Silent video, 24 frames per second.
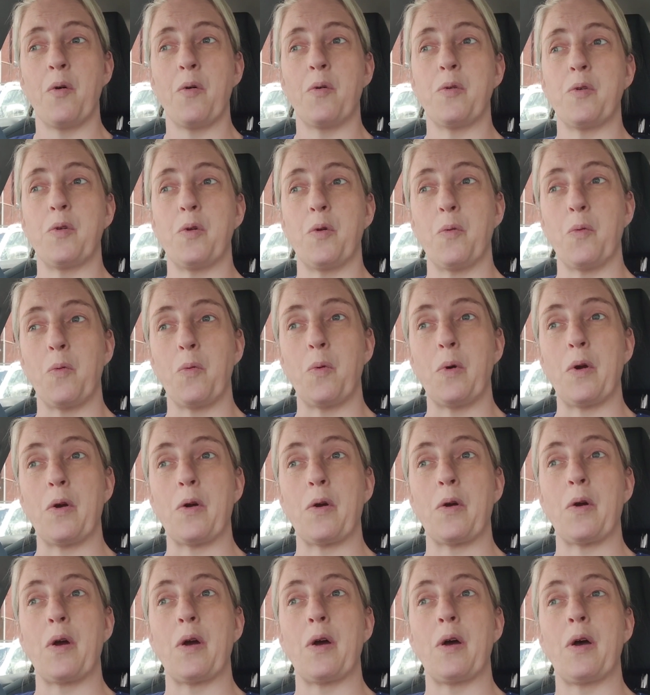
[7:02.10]
you know,
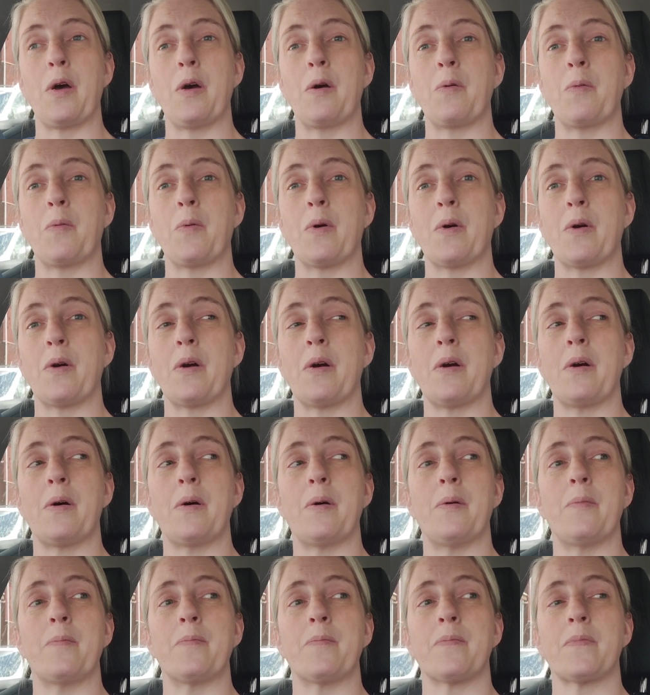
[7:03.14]
we're
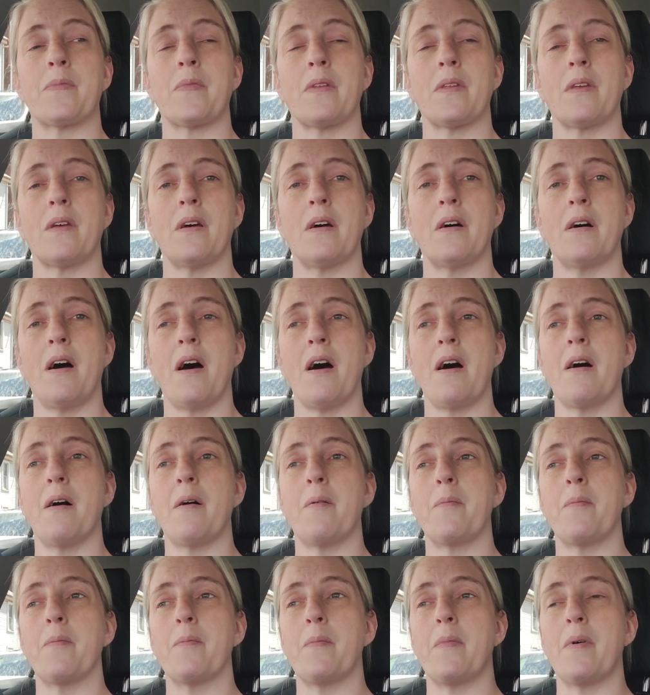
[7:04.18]

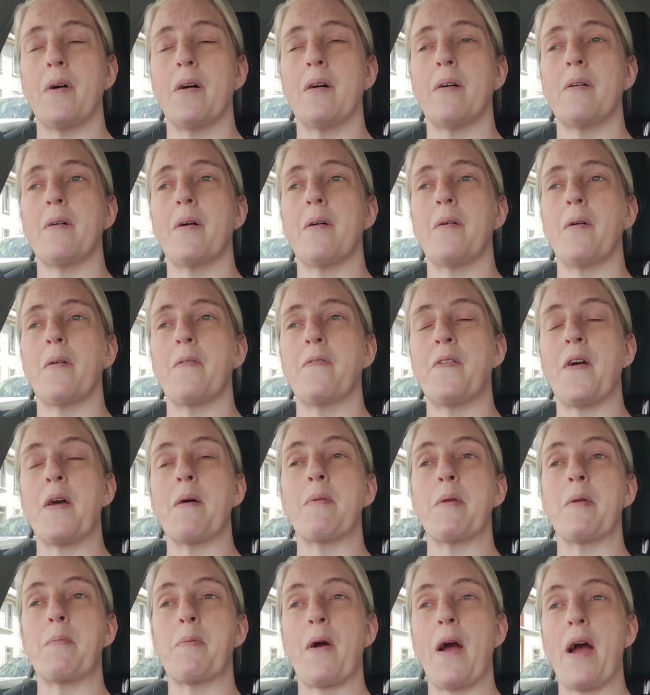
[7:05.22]
a
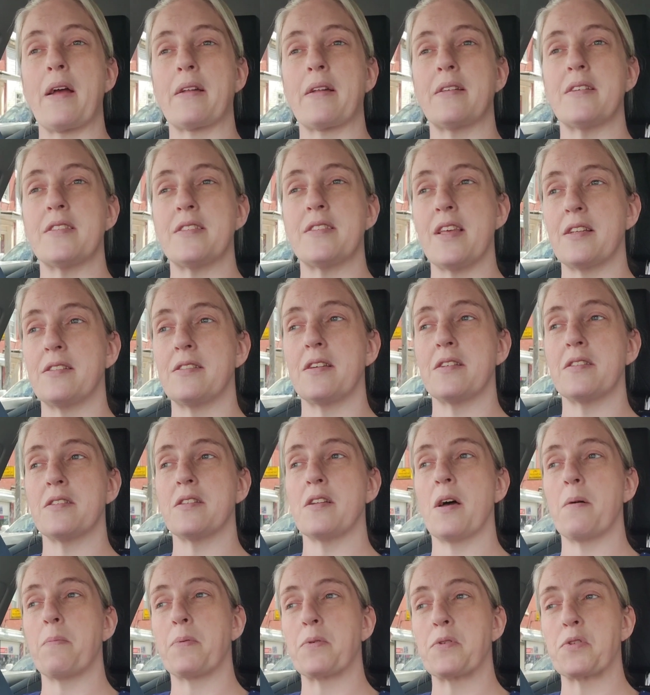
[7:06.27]
family practice that does
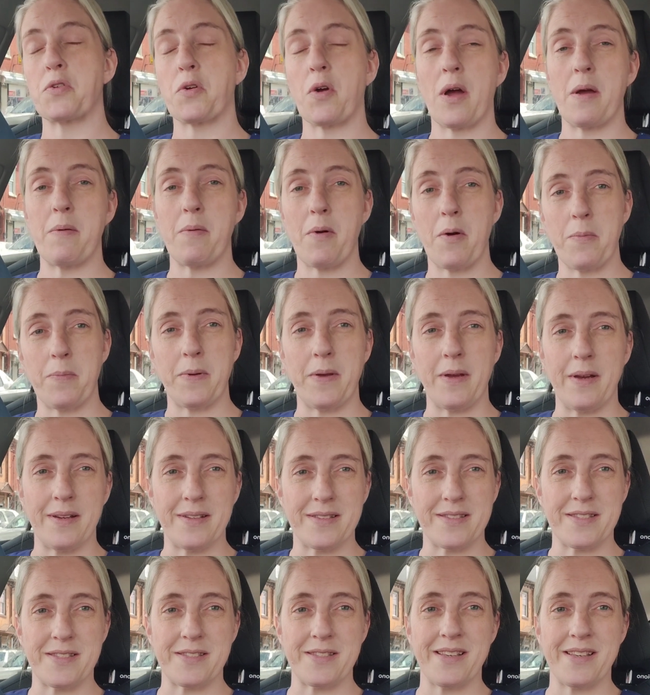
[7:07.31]
not prescribe
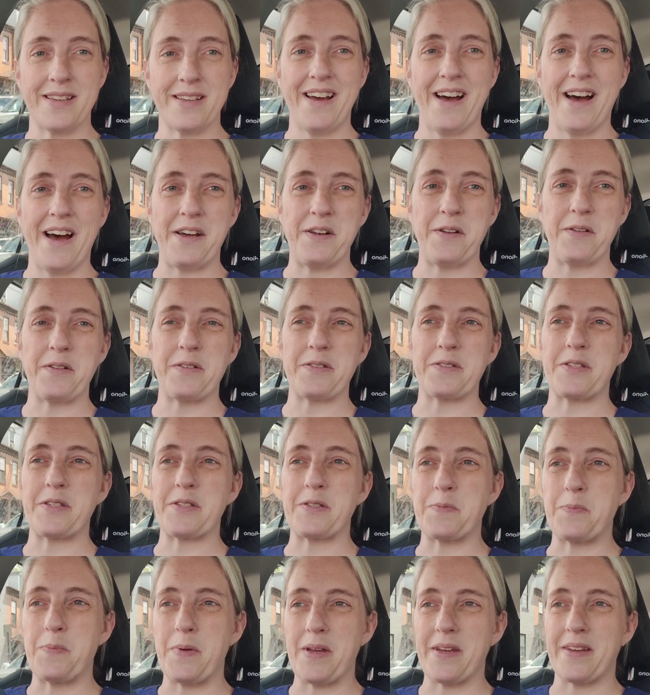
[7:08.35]
opiates. I know there's
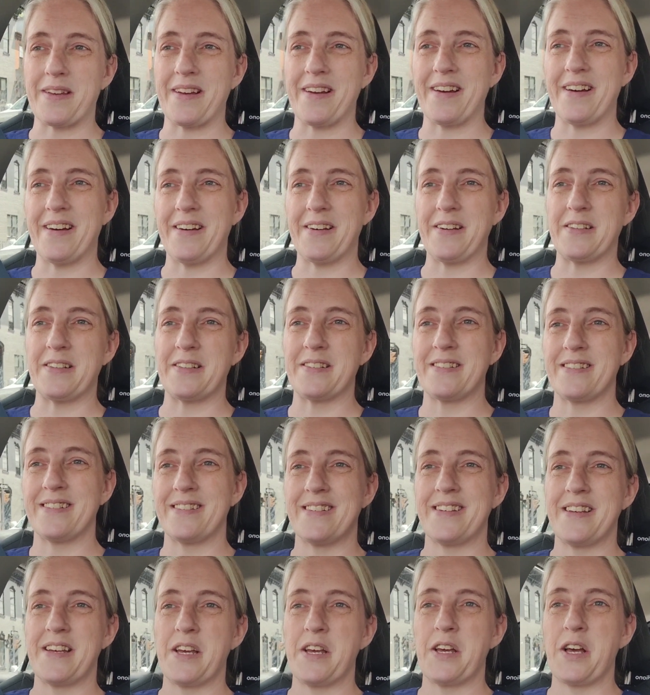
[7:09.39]
this big
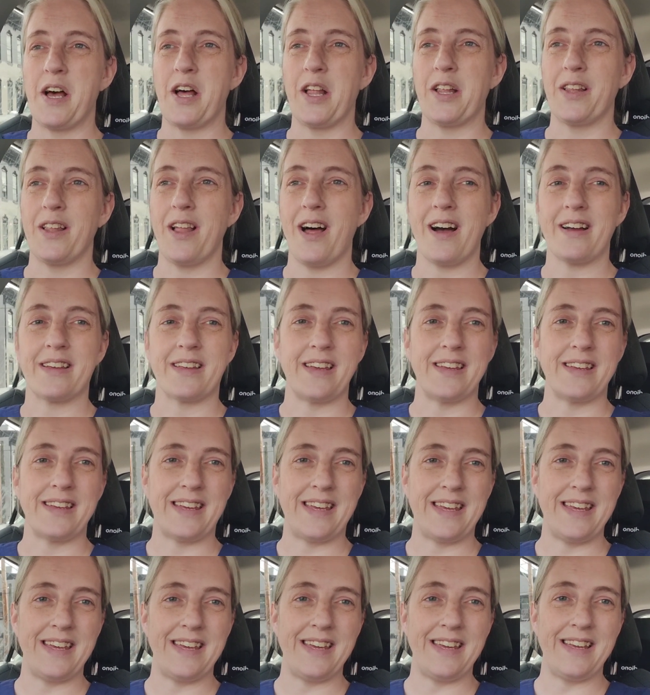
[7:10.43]
lock and
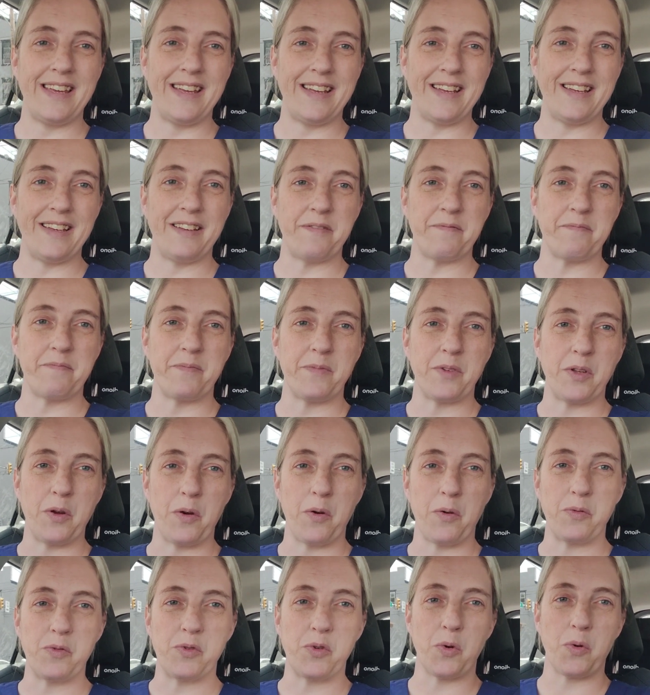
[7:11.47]
key, you
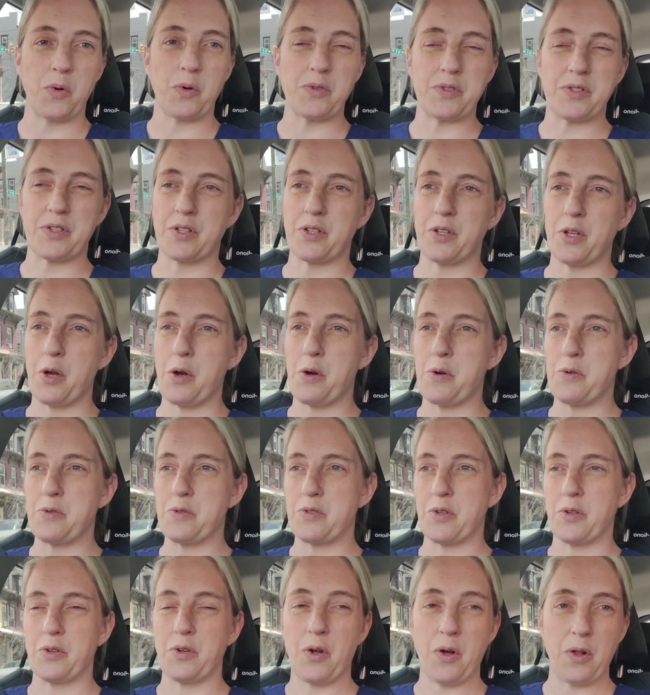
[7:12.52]
know, doors
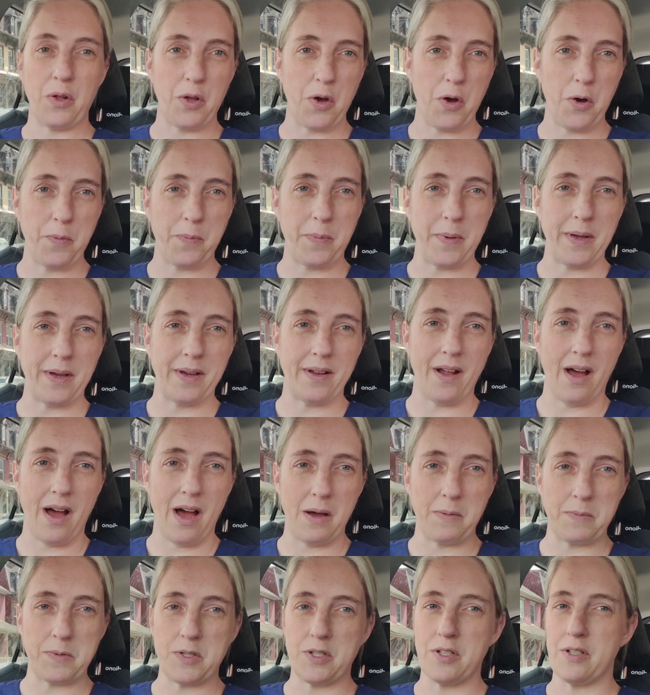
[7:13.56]
closed on all opiate
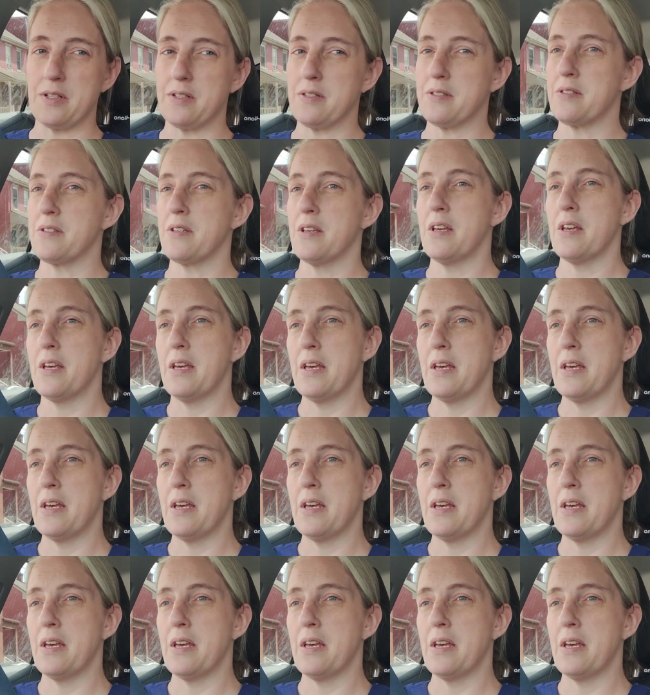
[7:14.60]
options